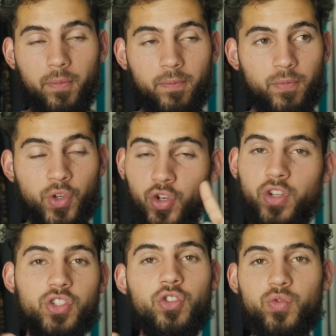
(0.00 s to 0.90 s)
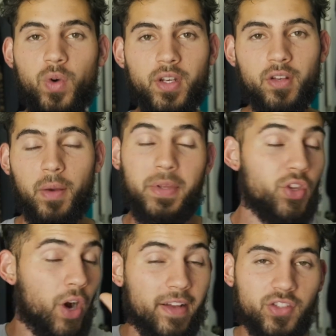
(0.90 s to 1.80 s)
You can only choose one. I mean, you
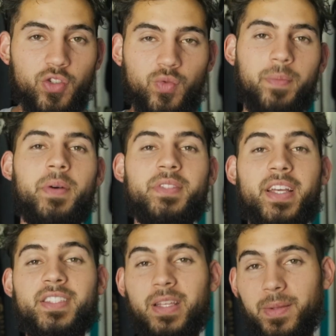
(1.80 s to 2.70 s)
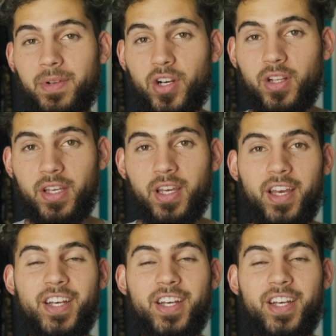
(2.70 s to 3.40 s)
don't have to choose one, but I'm saying it's going to be early.